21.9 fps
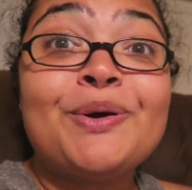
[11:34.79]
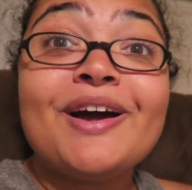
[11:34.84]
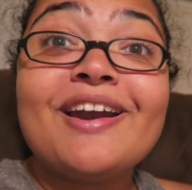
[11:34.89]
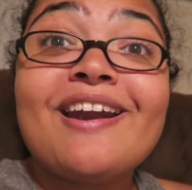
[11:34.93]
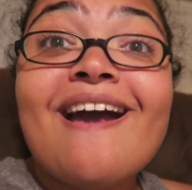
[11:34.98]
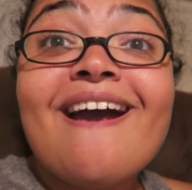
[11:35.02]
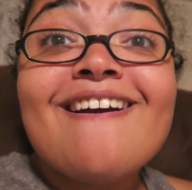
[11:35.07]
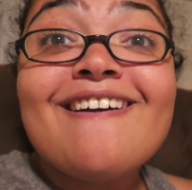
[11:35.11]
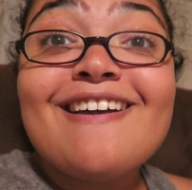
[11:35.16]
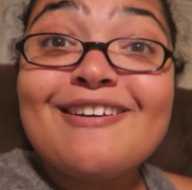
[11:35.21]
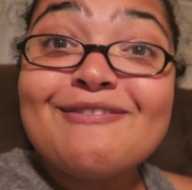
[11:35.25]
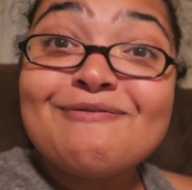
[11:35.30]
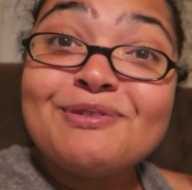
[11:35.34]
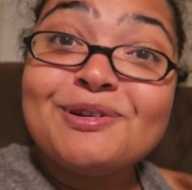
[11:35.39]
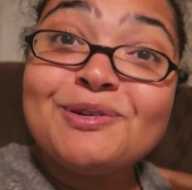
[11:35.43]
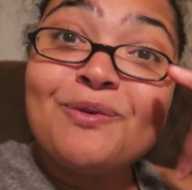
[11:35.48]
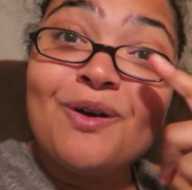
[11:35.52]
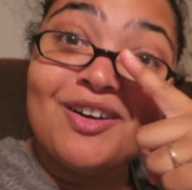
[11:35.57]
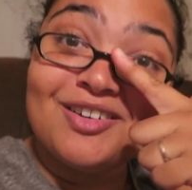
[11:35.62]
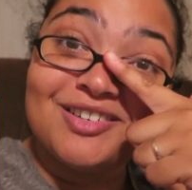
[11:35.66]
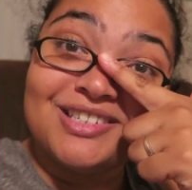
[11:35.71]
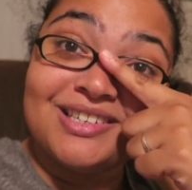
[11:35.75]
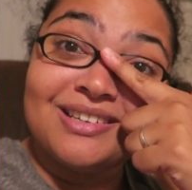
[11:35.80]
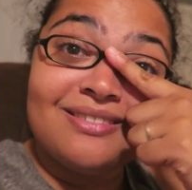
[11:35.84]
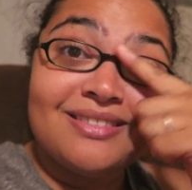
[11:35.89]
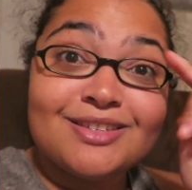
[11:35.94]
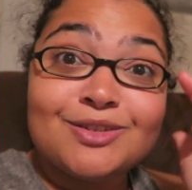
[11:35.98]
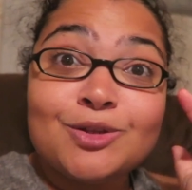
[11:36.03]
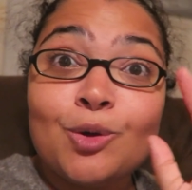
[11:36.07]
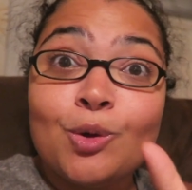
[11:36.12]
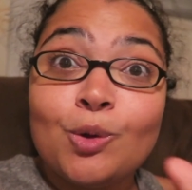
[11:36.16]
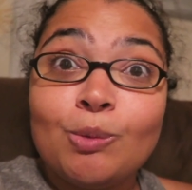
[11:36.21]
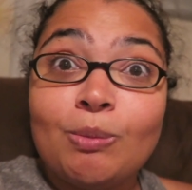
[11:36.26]
what I have been wanting
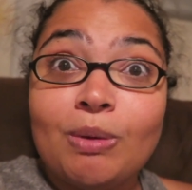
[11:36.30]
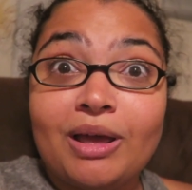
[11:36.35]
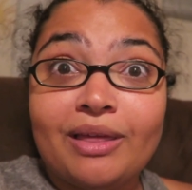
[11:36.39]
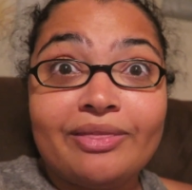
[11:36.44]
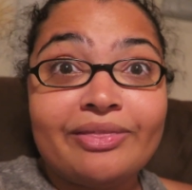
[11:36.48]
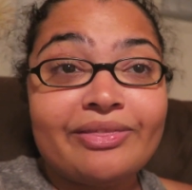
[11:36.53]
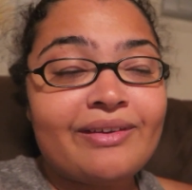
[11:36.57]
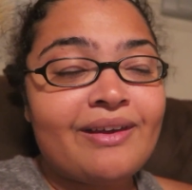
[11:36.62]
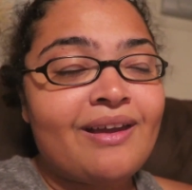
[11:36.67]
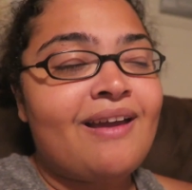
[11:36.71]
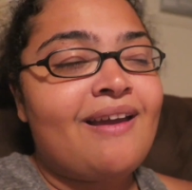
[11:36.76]
this whole month.